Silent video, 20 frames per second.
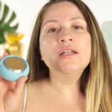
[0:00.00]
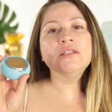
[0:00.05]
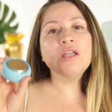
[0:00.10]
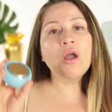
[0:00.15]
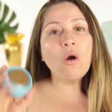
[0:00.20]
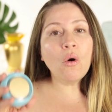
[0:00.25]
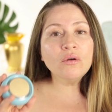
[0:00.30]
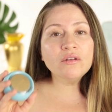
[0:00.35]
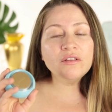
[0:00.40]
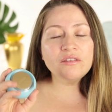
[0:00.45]

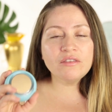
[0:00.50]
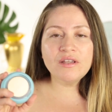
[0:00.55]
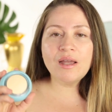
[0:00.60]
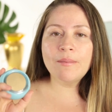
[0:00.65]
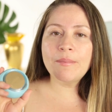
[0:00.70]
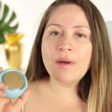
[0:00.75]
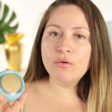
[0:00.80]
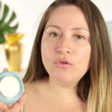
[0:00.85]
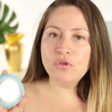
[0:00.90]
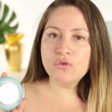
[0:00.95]
The only thing
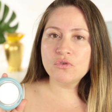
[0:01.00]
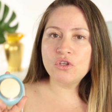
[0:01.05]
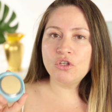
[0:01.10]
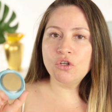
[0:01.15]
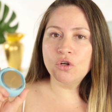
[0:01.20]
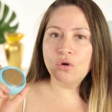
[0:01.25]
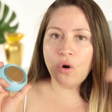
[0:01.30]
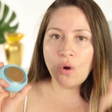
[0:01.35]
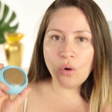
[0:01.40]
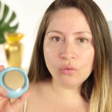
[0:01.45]
about
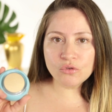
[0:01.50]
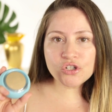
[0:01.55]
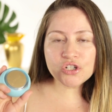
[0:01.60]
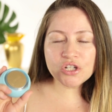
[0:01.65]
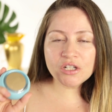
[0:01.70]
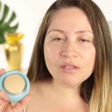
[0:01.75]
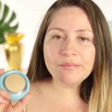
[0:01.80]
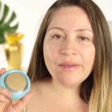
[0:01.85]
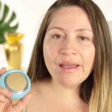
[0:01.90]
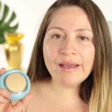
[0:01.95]
using your own
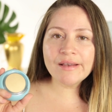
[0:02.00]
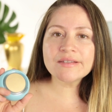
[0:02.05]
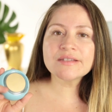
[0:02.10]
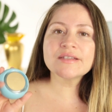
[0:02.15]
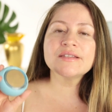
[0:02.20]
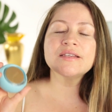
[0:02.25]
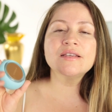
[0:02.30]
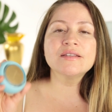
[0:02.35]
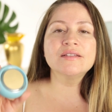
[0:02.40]
sheet masks